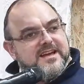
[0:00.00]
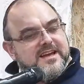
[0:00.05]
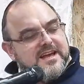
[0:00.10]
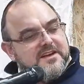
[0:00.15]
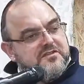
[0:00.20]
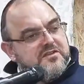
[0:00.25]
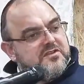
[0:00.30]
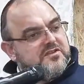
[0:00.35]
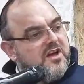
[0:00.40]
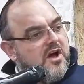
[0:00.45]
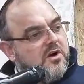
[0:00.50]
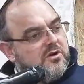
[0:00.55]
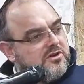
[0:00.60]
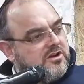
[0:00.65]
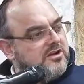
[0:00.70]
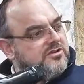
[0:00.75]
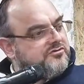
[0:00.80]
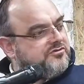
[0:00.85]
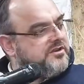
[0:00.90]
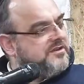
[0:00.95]
If there's a whole
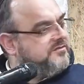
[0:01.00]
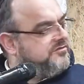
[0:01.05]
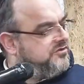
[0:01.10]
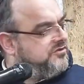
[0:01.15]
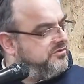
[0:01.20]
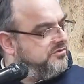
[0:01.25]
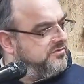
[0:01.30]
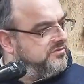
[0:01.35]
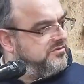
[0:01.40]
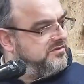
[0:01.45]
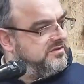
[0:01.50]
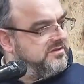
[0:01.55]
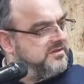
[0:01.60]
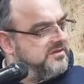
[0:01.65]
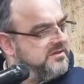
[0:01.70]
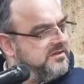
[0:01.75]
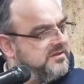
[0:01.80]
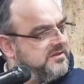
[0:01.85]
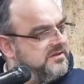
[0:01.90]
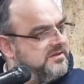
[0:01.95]
country of Jews,
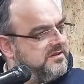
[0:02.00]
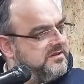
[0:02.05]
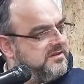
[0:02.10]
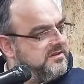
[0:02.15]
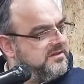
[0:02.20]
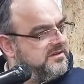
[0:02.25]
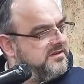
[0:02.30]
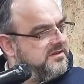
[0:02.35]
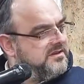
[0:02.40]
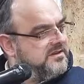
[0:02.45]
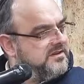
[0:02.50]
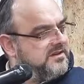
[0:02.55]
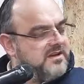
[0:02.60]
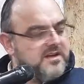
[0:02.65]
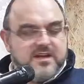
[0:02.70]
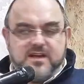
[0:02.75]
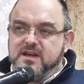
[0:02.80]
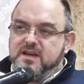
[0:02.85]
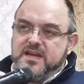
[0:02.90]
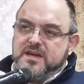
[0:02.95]

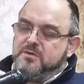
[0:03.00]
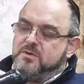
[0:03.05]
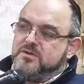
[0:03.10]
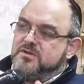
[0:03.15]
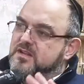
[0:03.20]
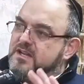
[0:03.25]
he knew